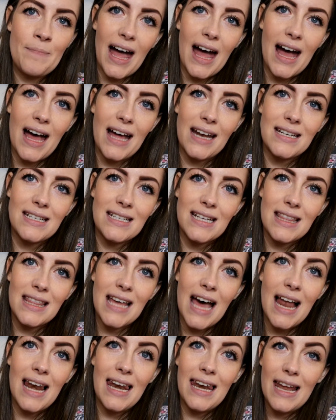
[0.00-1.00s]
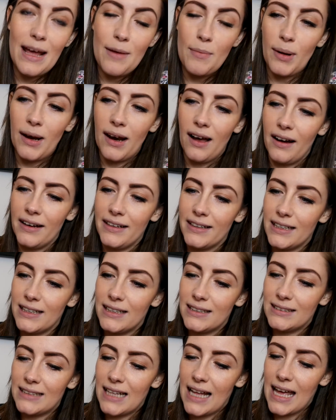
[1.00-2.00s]
and that lip
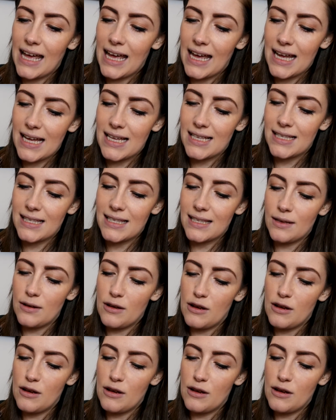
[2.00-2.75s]
liner is